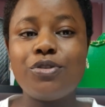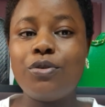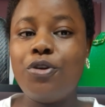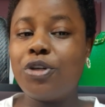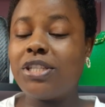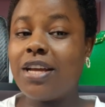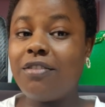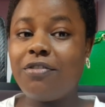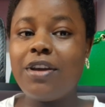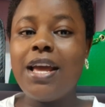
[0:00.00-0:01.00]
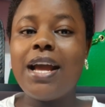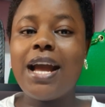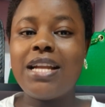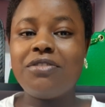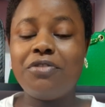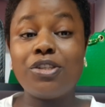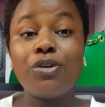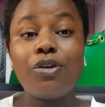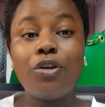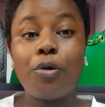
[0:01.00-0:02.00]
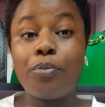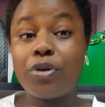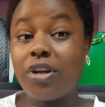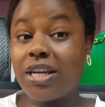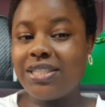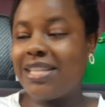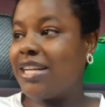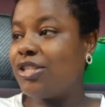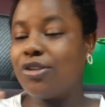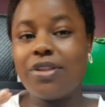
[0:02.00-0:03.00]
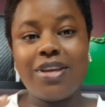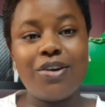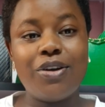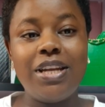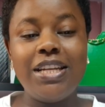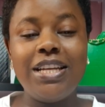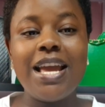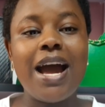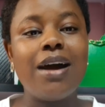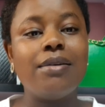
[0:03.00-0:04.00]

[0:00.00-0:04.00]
So your shelf can't fit all your products. That's the only